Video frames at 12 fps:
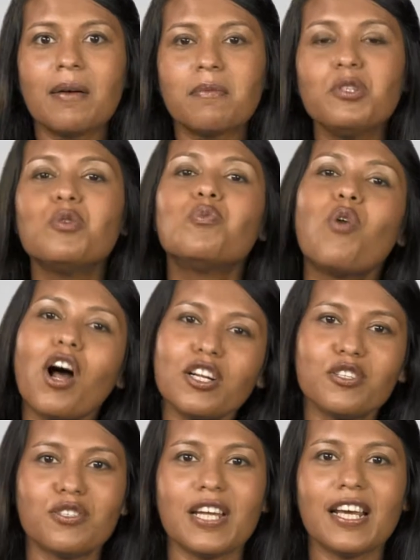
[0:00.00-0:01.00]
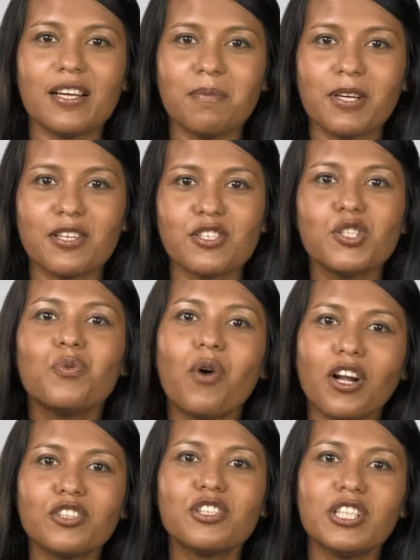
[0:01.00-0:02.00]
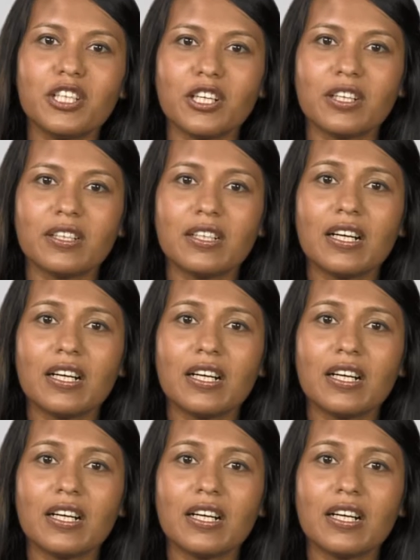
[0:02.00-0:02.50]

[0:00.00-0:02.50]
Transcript: You want to take it because you want to learn.